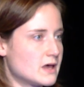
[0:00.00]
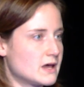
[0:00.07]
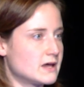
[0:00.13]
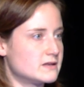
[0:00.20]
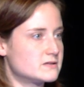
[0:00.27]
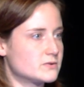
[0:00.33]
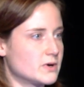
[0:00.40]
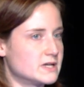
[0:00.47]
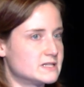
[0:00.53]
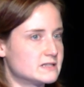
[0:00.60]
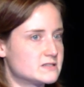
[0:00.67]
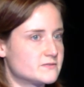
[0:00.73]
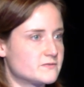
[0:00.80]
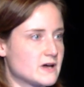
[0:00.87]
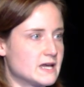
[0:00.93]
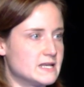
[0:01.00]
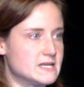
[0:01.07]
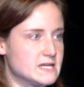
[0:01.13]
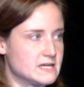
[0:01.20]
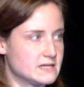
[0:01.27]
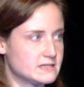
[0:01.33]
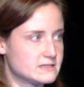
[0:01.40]
and to identify
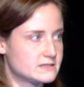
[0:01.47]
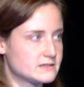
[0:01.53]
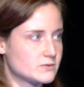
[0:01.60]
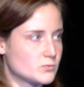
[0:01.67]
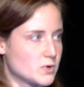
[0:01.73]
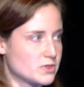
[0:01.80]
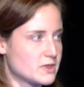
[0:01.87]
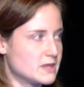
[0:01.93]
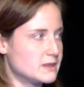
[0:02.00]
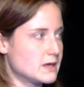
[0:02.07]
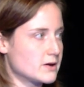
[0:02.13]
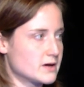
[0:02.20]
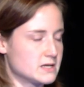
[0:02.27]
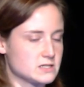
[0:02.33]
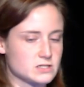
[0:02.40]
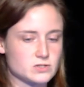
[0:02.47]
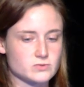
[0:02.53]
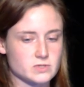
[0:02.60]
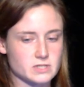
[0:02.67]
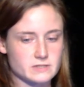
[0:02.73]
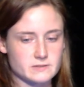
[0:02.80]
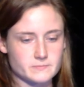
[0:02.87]
needs within their
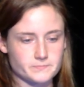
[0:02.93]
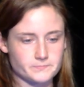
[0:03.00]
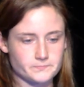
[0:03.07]
industries.